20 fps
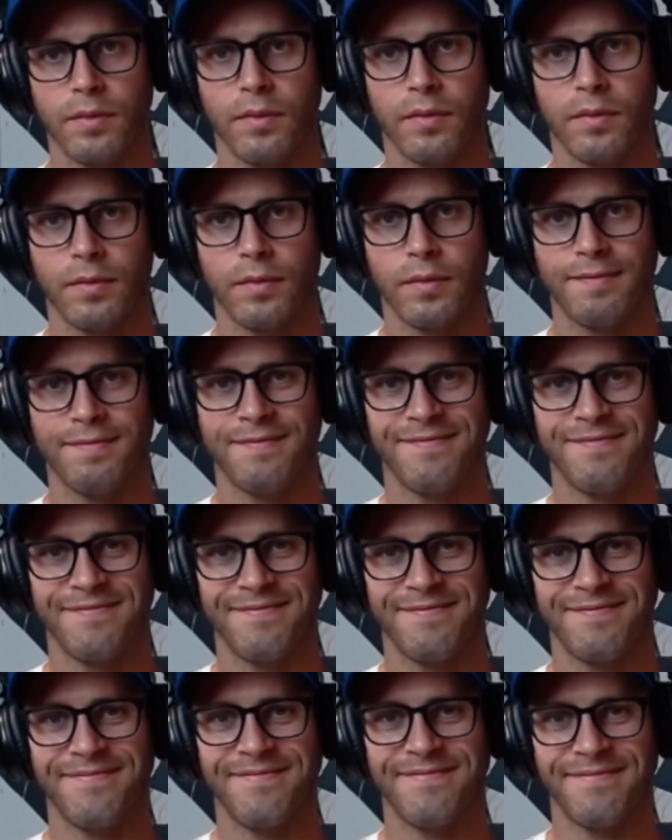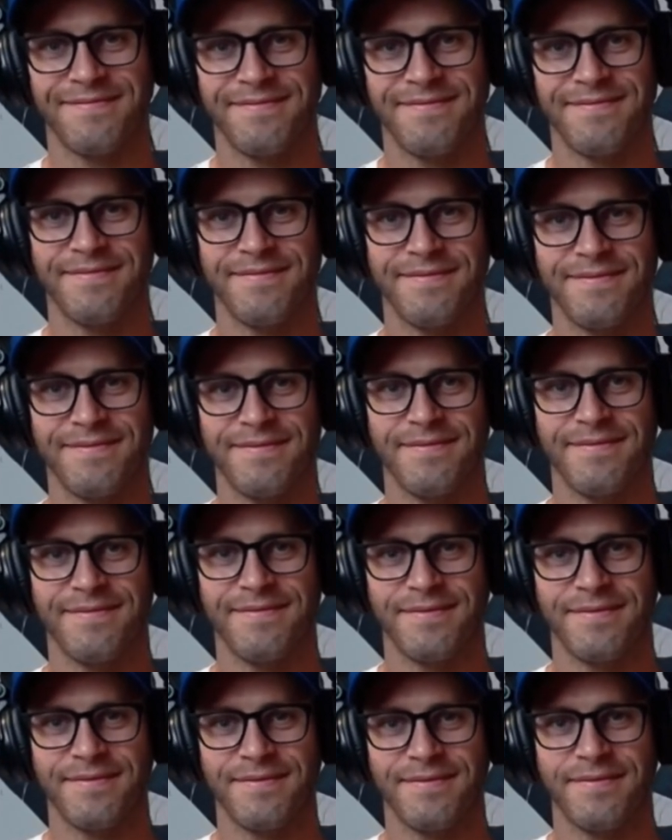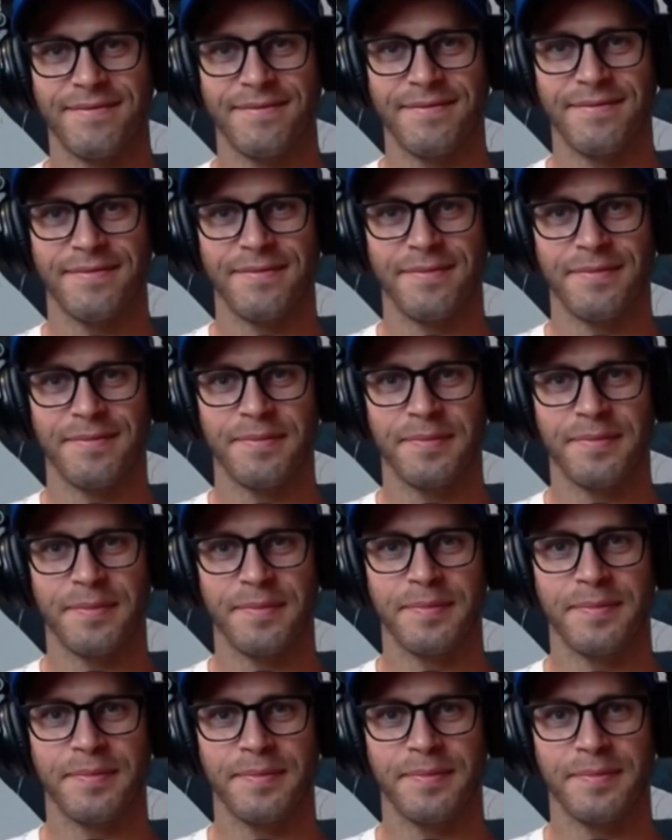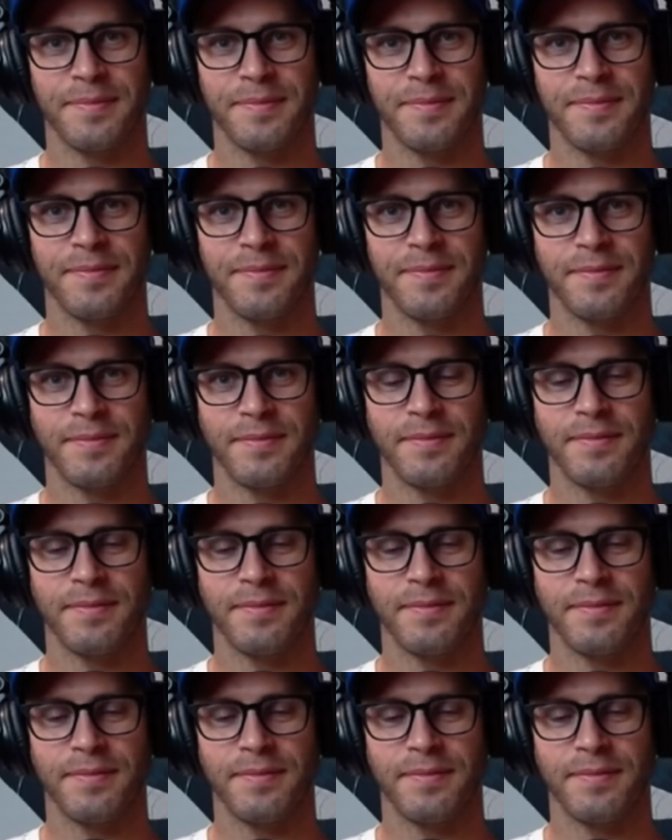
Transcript: (silent)